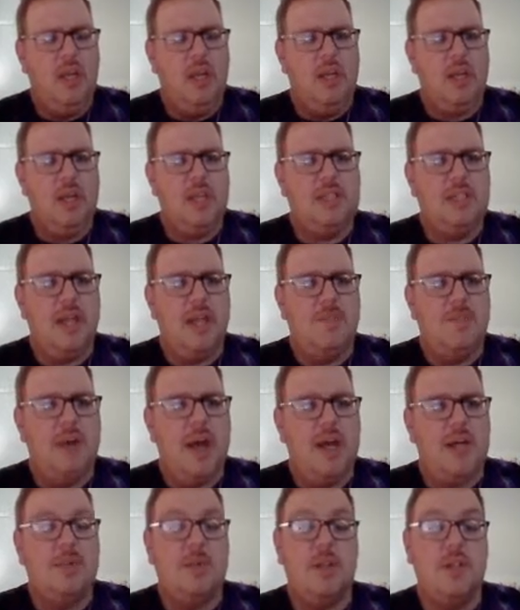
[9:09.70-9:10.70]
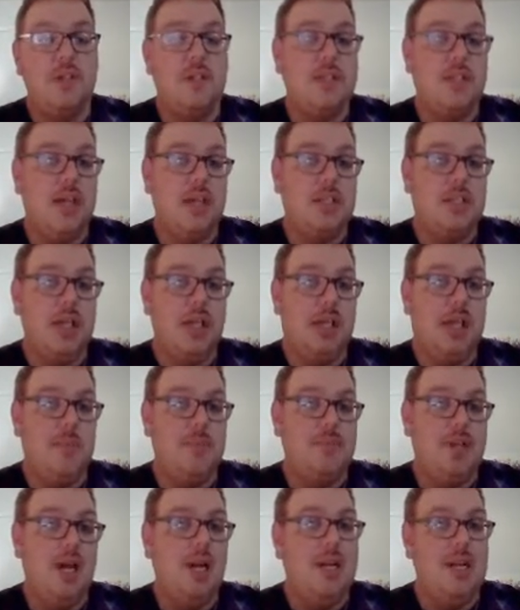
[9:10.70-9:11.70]
That's not bad, especially since the next chapter
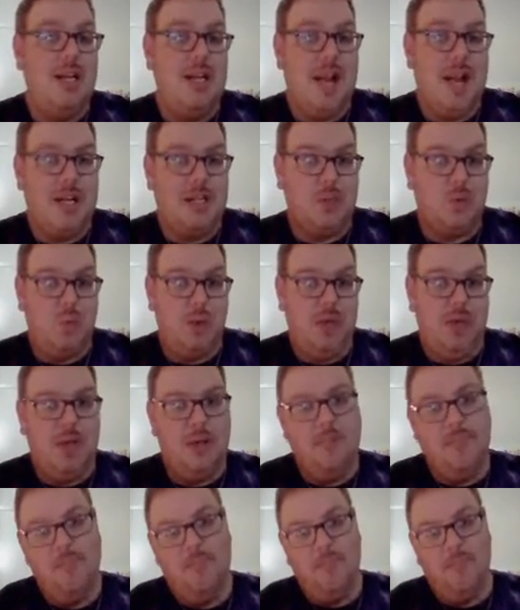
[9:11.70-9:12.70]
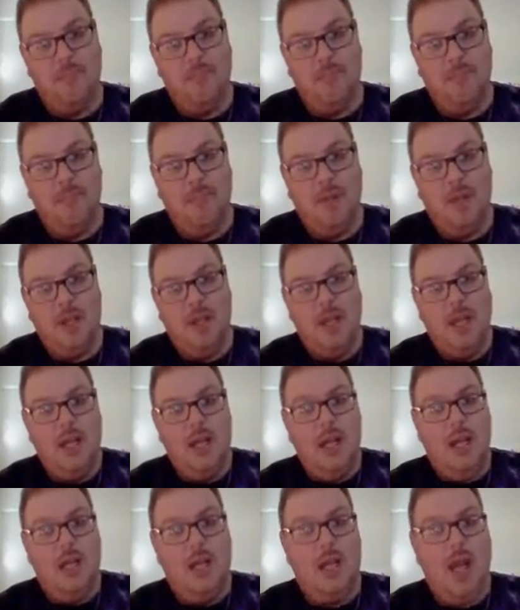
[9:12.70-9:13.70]
comes out next week. Mm-hmm.
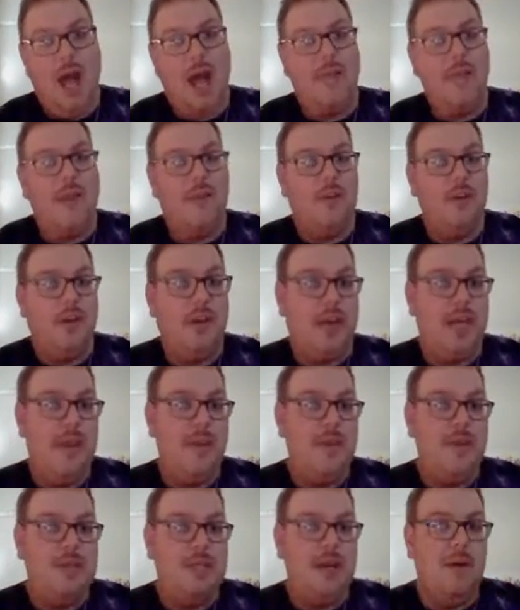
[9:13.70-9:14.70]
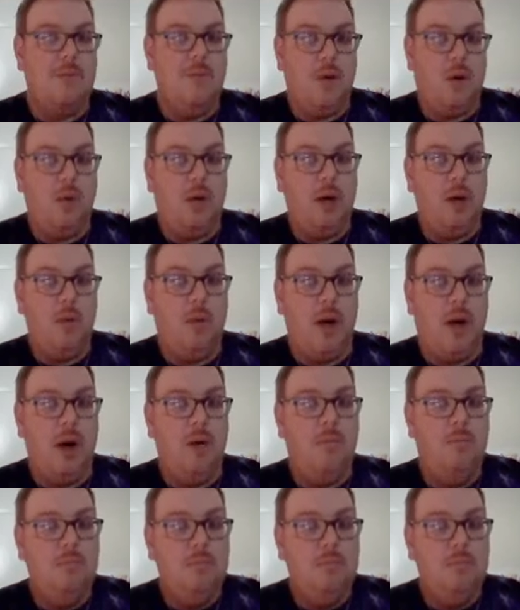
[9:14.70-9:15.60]
Yeah, I think they're going to keep this up for quite a while.